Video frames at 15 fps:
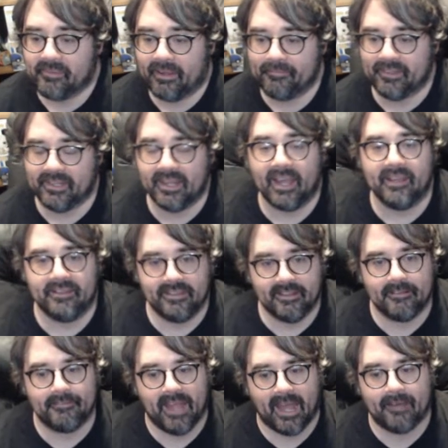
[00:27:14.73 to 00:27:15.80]
I think the idea
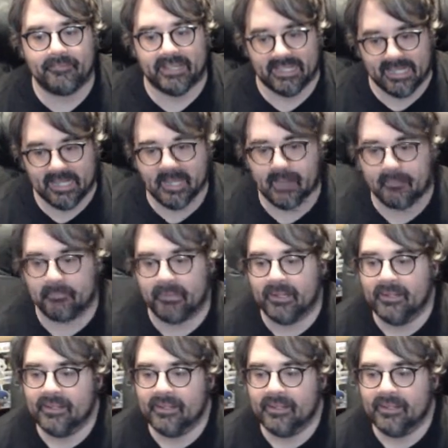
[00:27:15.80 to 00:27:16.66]
of having him,